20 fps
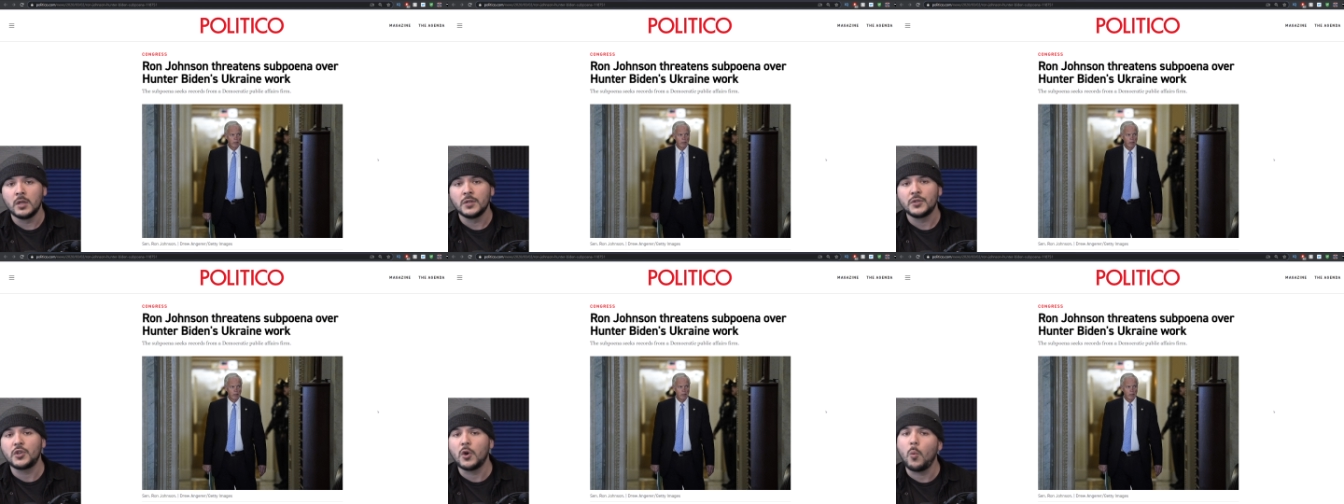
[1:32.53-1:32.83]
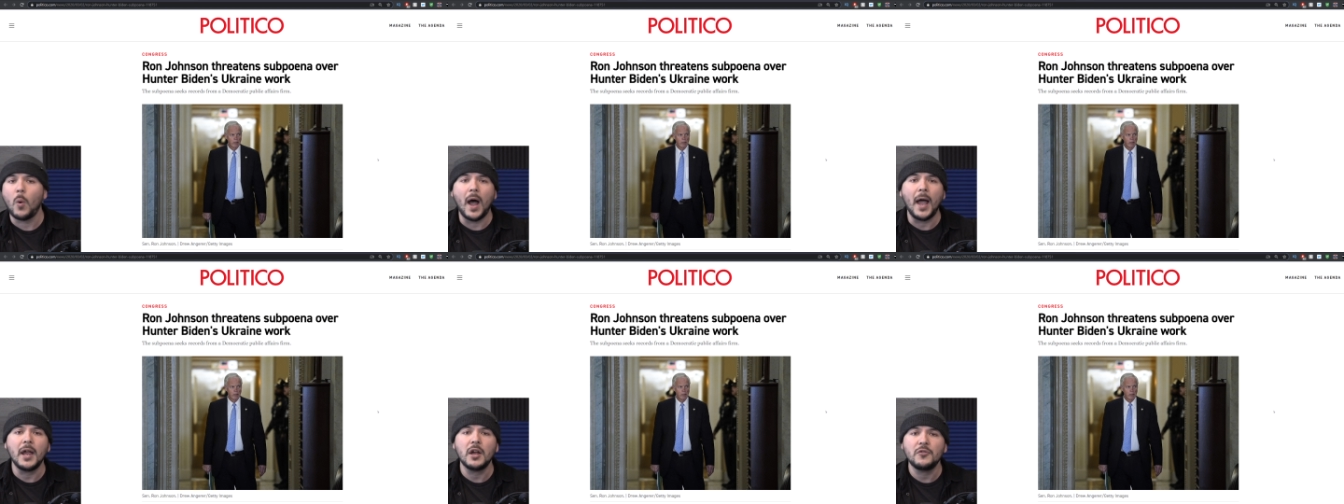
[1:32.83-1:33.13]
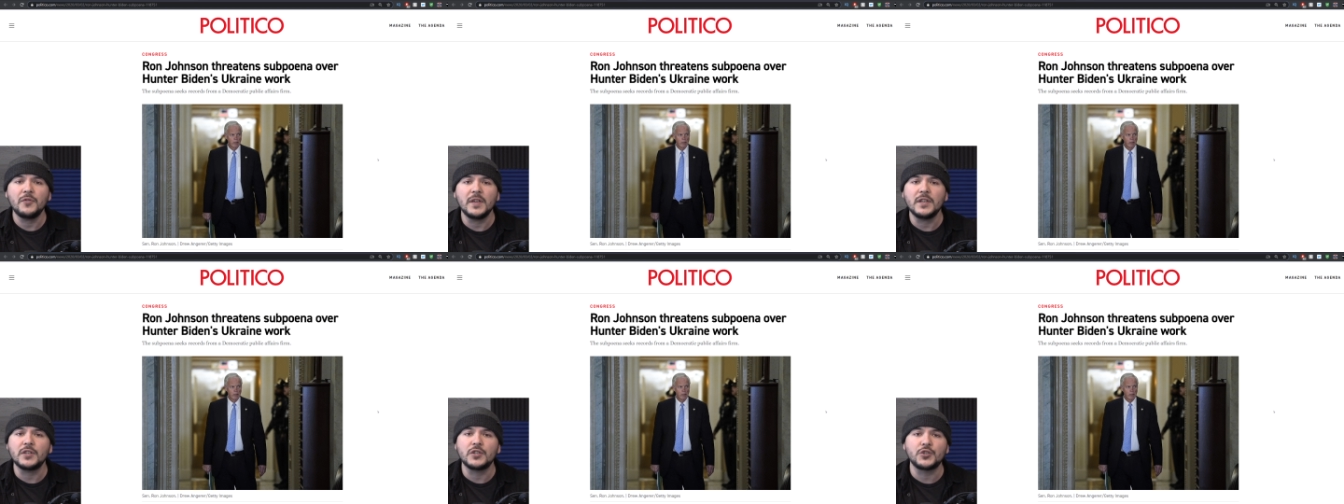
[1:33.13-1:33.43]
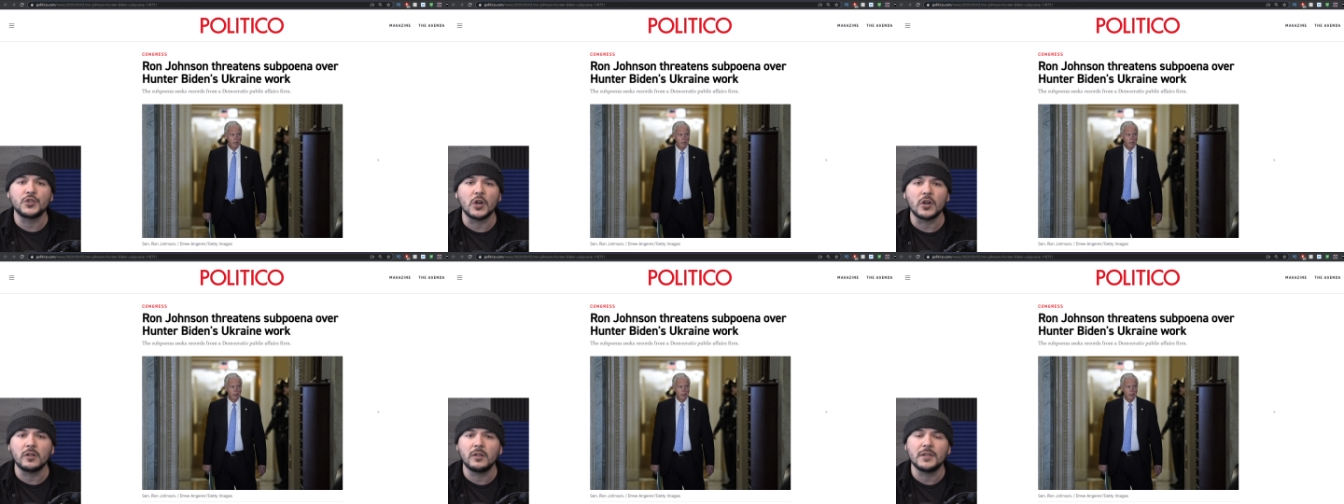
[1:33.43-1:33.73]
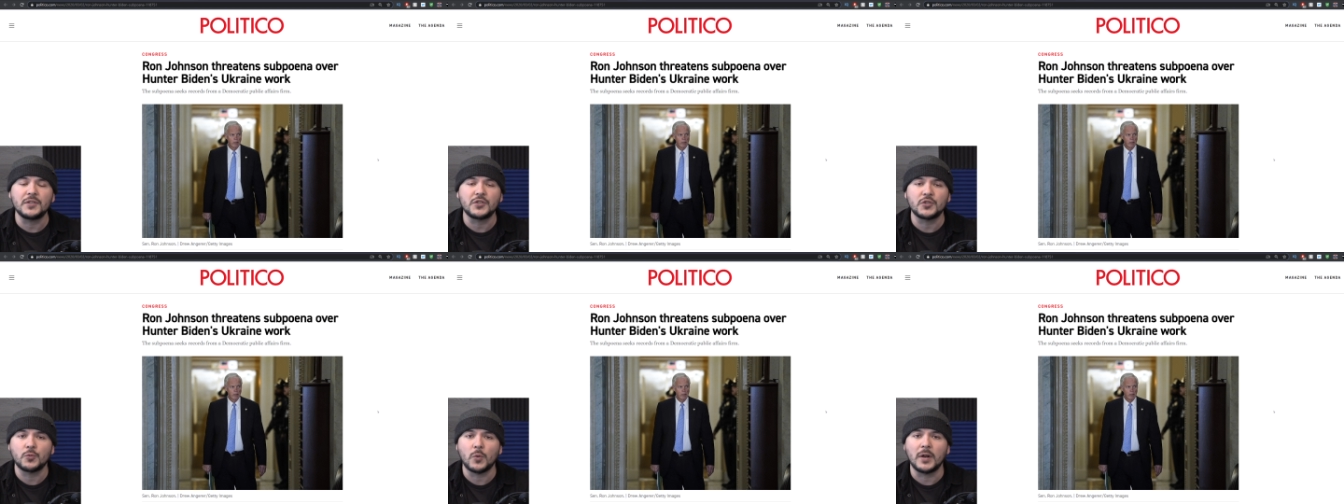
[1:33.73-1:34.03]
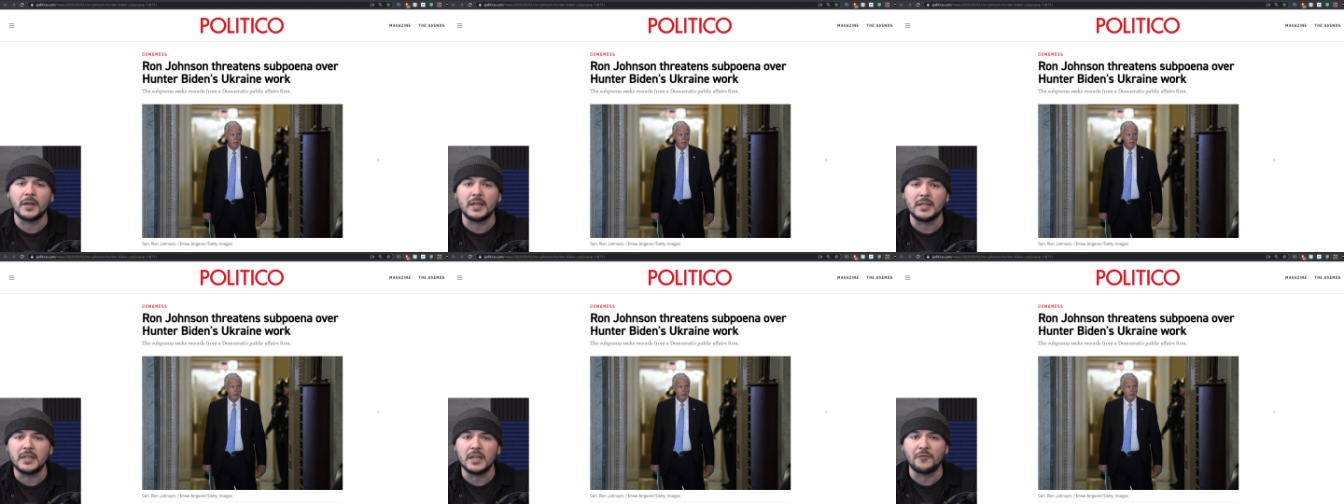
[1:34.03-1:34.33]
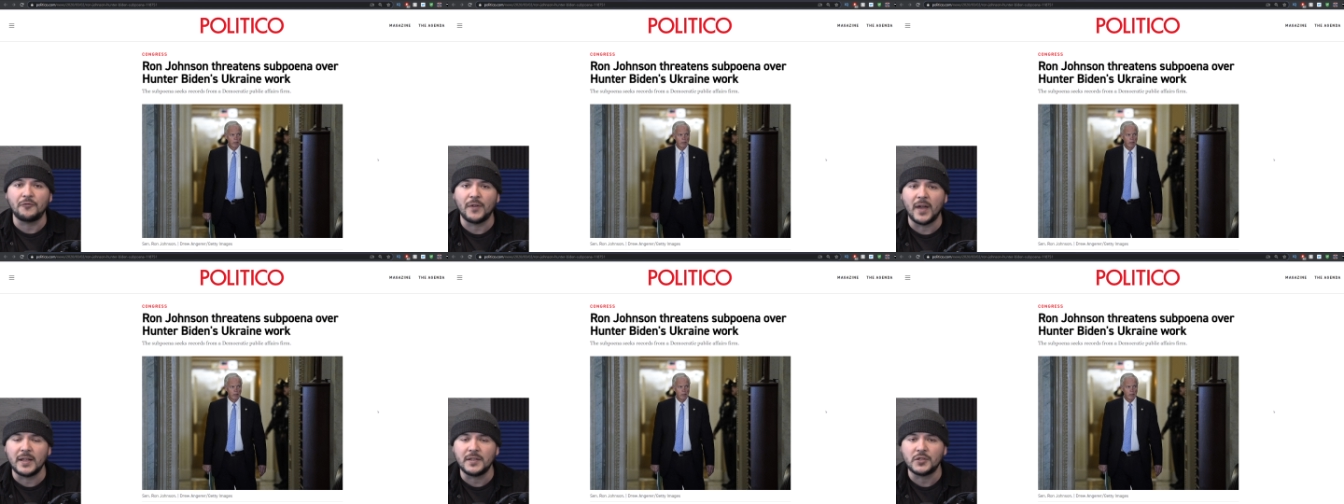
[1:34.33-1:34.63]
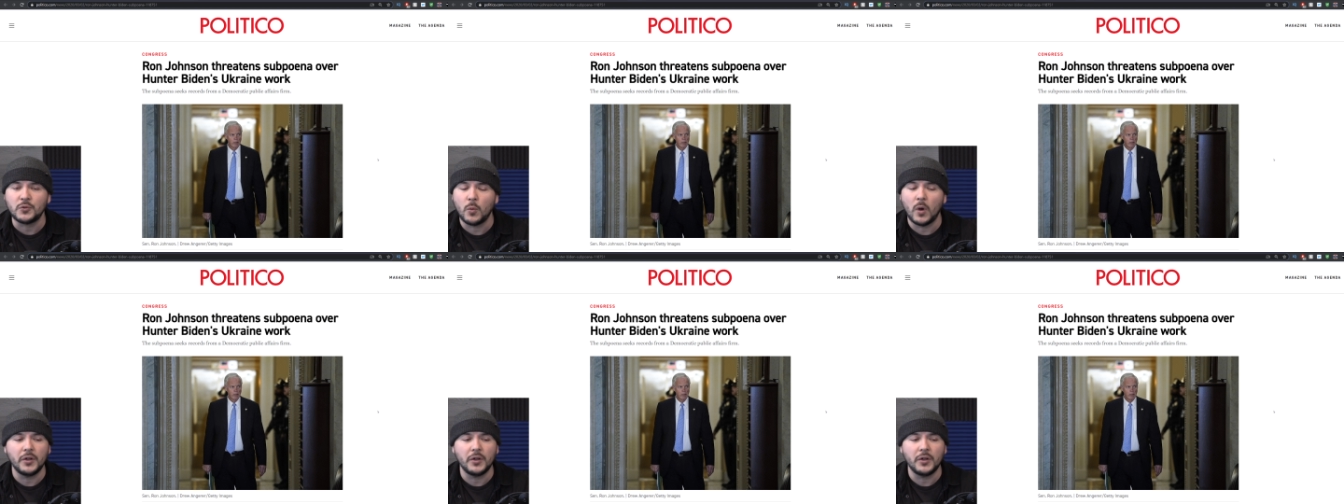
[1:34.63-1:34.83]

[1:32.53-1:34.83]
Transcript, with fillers: So, why are these journalists running defense?